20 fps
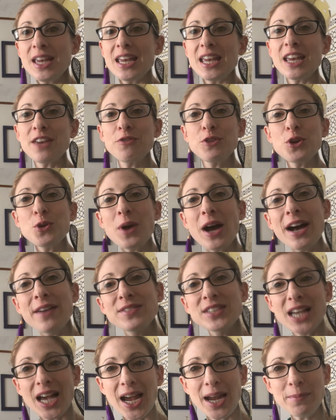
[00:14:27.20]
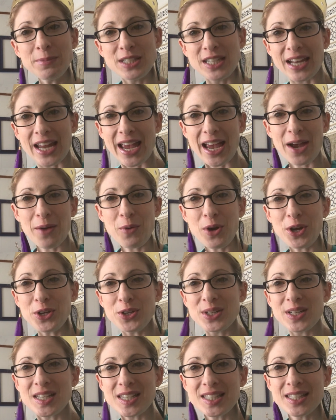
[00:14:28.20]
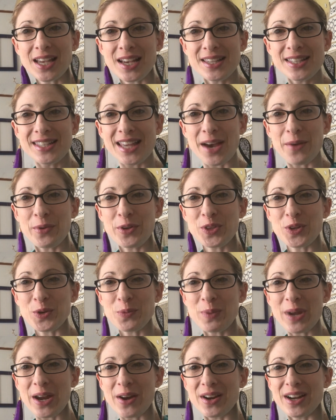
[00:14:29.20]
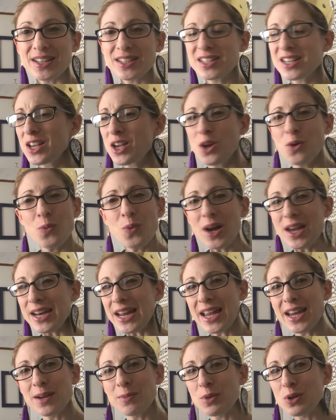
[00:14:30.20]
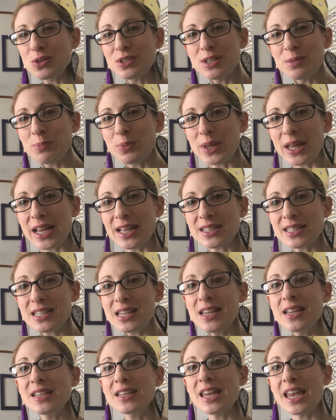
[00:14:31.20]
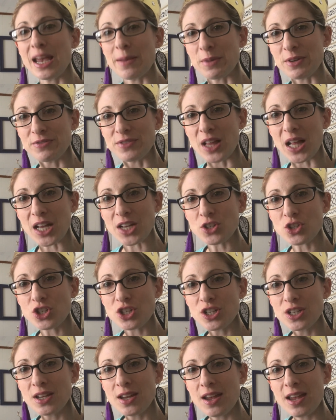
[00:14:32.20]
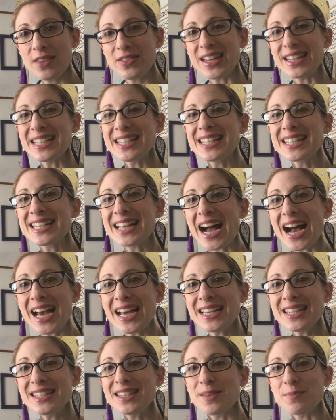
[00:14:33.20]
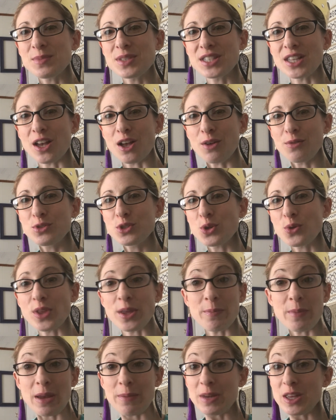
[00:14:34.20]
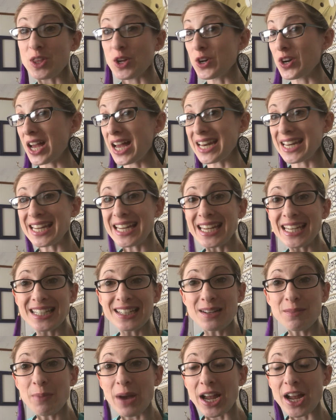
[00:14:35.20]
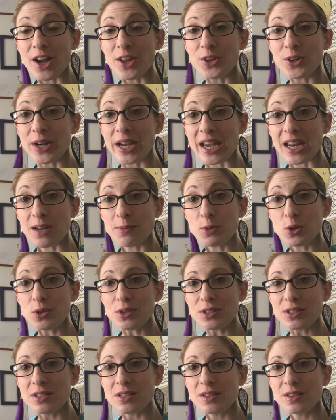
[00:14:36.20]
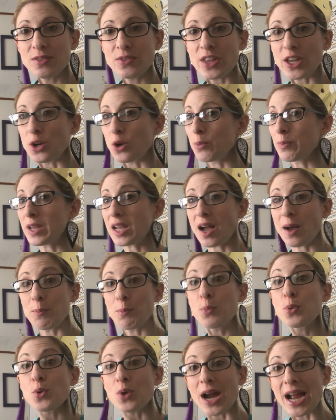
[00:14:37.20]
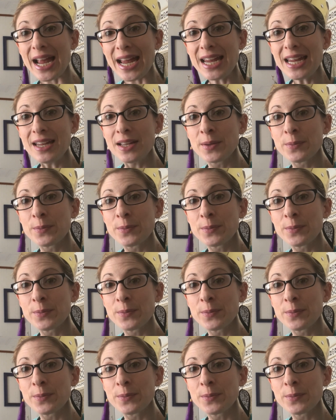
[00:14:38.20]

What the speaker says: If you have time today, I want you to discuss that with your parents. What animals and plants camouflage? They disguise themselves so that maybe they're not eaten by other animals. They don't become prey.